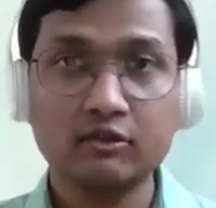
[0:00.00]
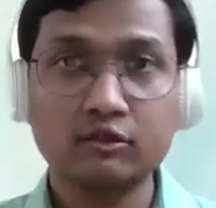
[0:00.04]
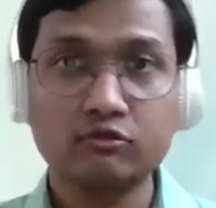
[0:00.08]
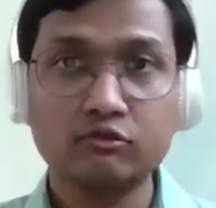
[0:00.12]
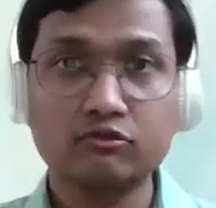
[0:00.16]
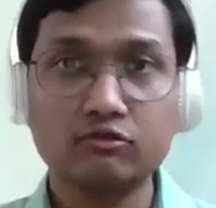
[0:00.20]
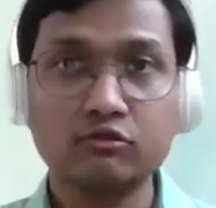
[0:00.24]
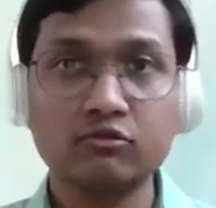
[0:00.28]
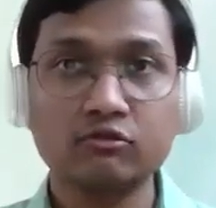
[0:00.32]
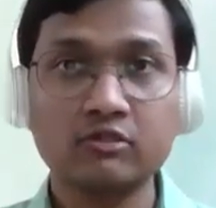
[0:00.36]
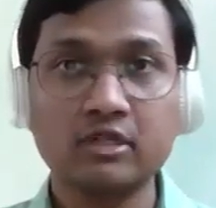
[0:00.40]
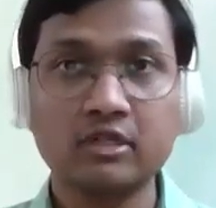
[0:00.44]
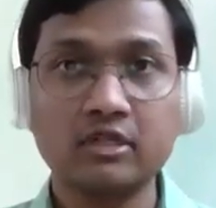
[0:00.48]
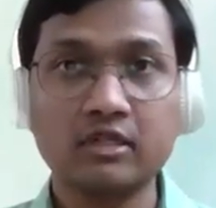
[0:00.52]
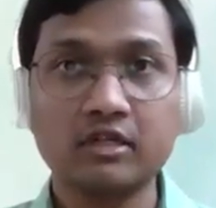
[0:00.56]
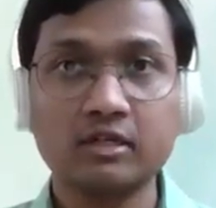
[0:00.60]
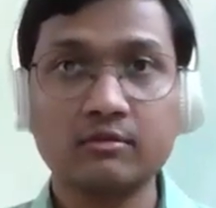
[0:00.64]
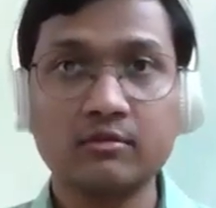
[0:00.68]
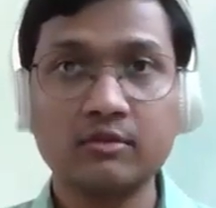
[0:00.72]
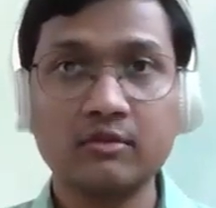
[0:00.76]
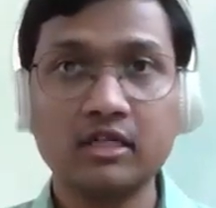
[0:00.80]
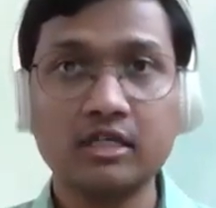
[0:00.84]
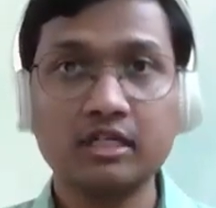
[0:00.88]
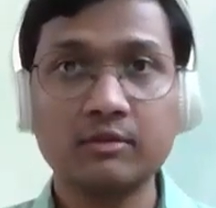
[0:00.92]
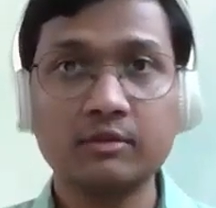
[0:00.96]
So there
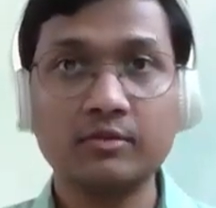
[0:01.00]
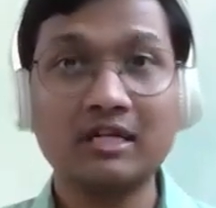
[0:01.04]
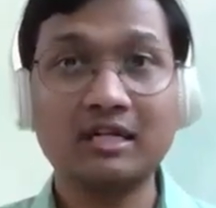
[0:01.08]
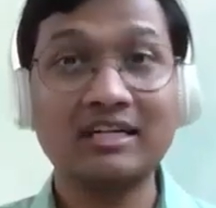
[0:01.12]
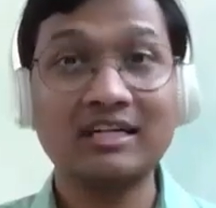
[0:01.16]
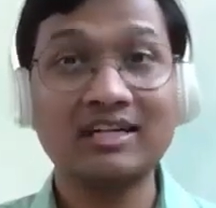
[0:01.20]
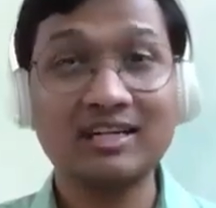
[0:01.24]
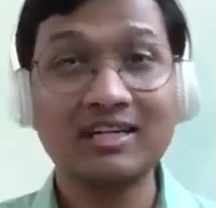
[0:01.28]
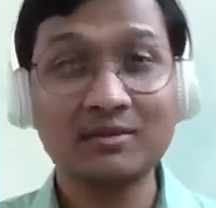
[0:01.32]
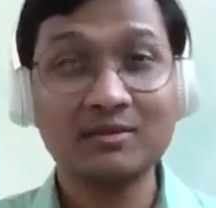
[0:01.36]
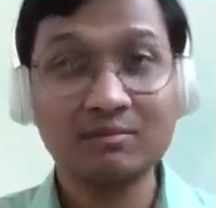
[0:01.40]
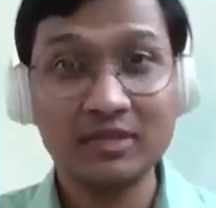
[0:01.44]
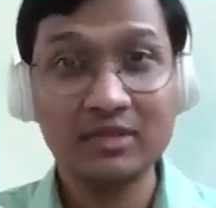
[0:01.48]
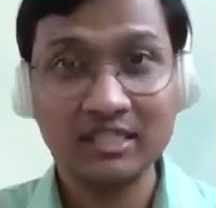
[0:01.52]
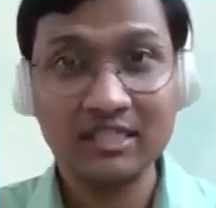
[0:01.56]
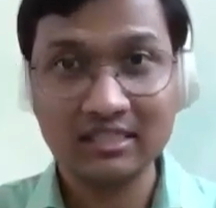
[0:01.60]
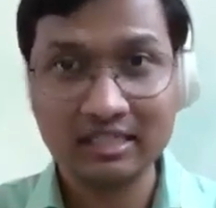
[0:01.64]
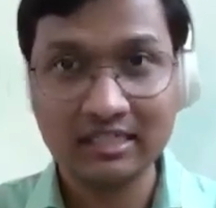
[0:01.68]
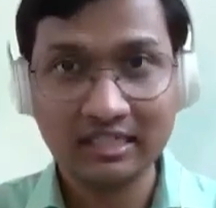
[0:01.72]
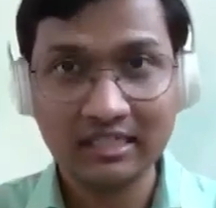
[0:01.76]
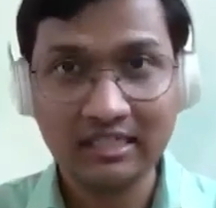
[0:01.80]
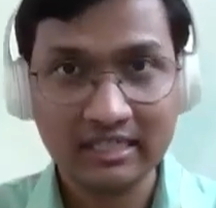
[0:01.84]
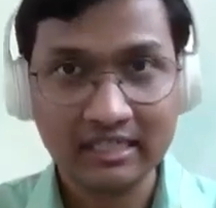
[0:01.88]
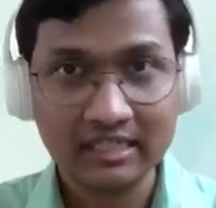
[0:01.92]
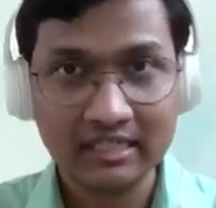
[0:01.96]
are multiple deep
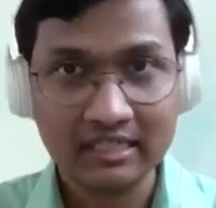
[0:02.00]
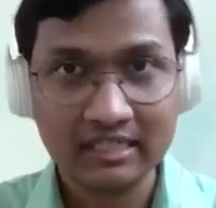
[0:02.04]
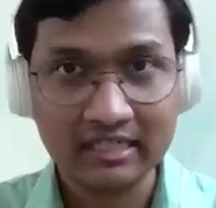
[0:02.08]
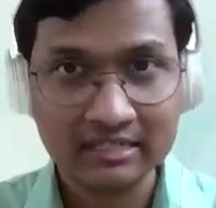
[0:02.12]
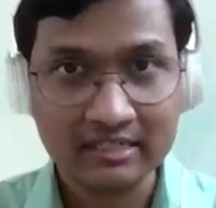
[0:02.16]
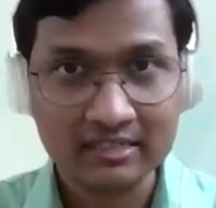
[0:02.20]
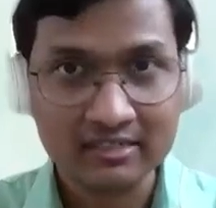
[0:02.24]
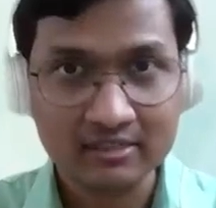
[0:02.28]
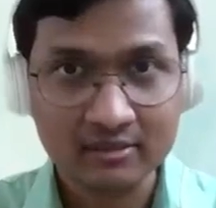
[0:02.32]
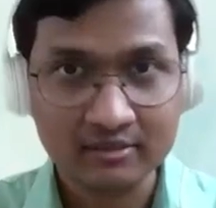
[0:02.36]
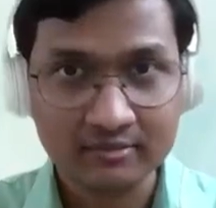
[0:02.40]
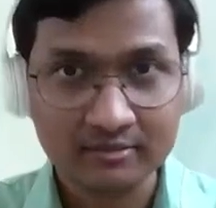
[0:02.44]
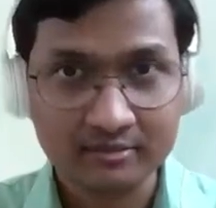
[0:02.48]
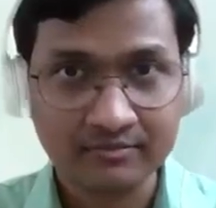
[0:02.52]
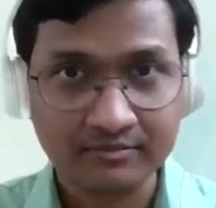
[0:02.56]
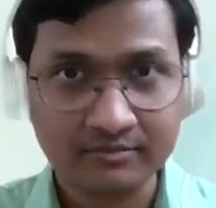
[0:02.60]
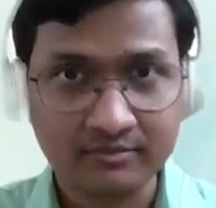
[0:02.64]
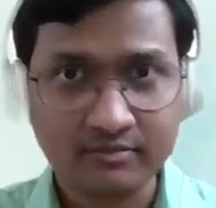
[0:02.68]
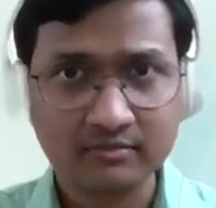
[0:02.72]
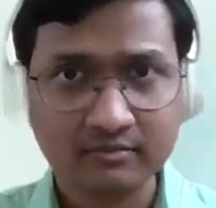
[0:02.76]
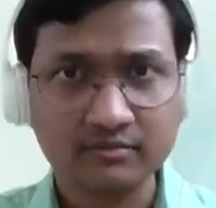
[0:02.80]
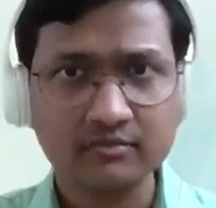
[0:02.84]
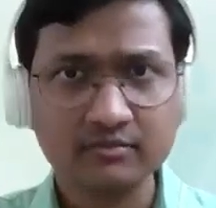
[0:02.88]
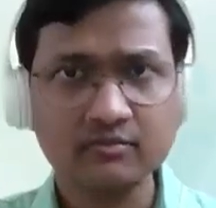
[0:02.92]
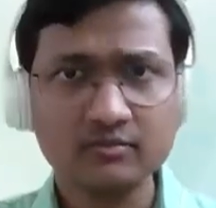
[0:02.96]
breathing techniques,
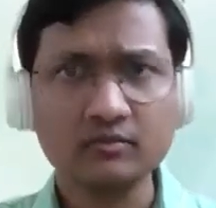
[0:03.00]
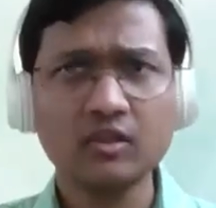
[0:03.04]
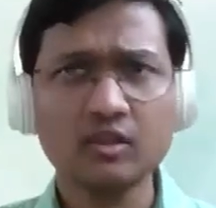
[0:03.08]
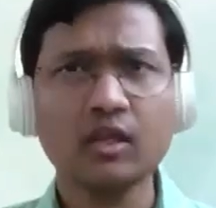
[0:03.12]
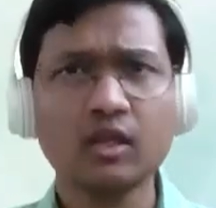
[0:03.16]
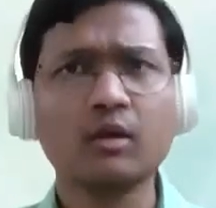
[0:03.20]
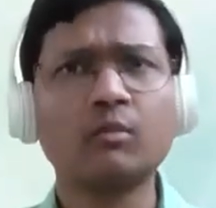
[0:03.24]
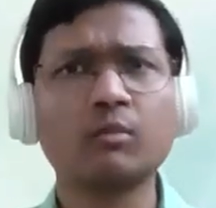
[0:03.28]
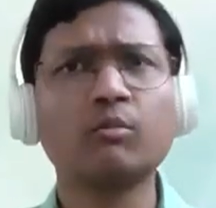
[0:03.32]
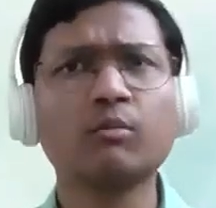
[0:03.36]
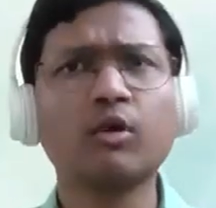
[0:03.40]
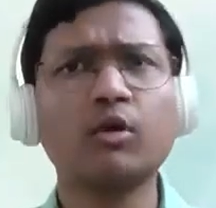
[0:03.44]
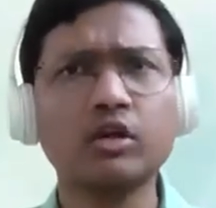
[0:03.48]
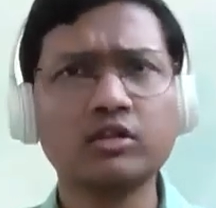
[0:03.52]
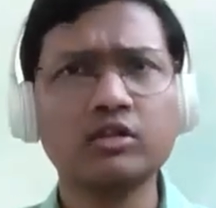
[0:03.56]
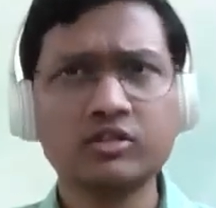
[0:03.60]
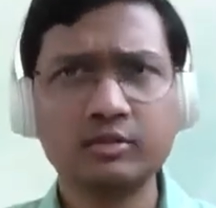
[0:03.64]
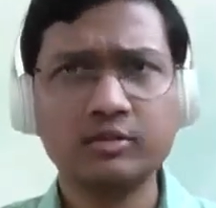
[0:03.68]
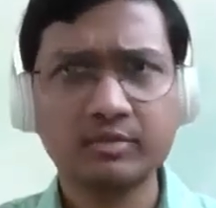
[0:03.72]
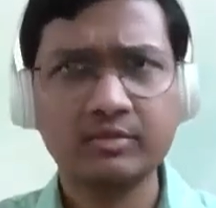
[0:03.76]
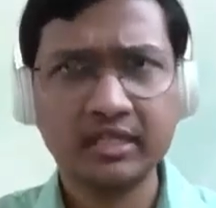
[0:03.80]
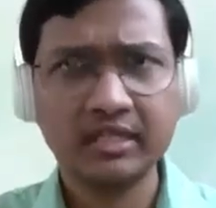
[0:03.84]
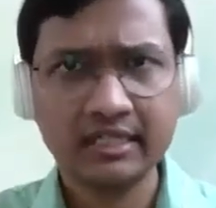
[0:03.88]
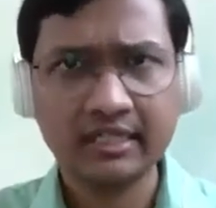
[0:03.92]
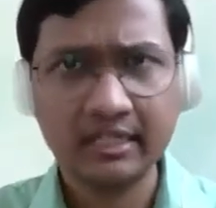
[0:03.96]

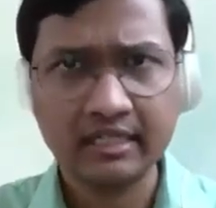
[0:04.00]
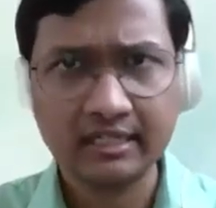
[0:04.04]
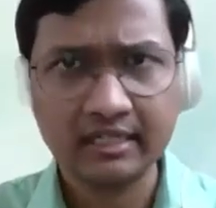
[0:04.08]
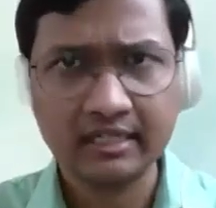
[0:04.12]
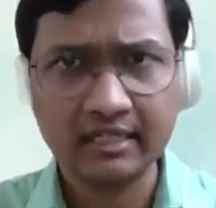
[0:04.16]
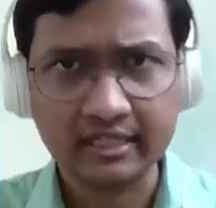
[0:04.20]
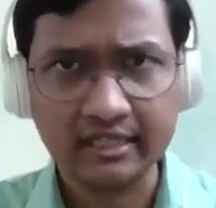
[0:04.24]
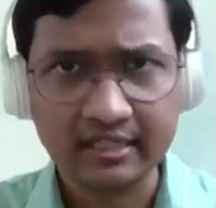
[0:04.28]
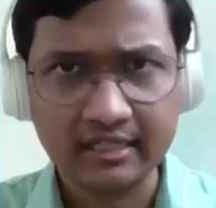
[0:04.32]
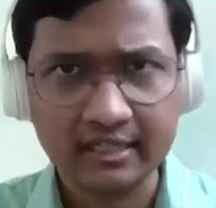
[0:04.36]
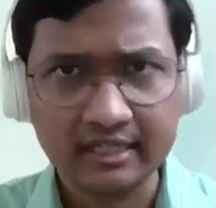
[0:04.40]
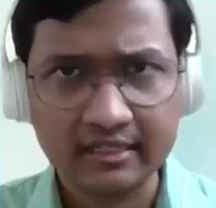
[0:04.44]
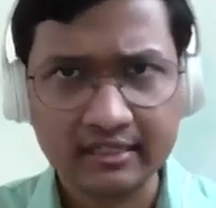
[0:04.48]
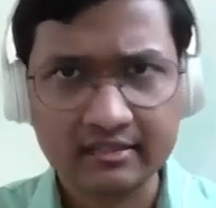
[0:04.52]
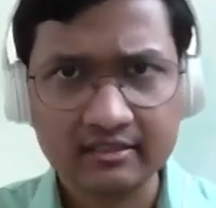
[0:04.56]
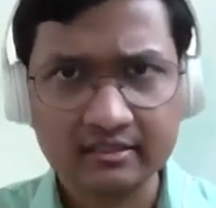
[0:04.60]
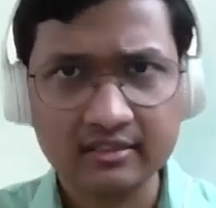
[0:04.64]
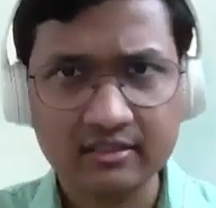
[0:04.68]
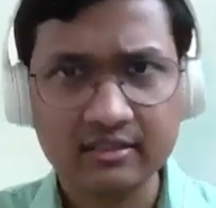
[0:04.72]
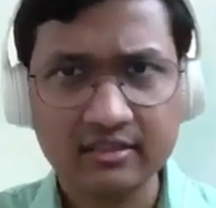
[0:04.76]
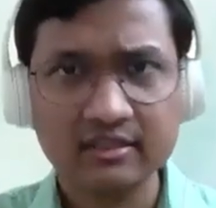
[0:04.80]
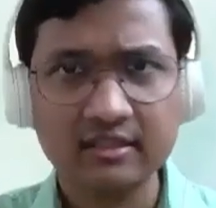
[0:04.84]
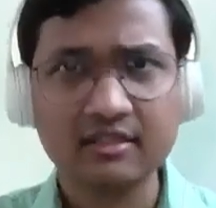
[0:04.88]
boxed breathing techniques.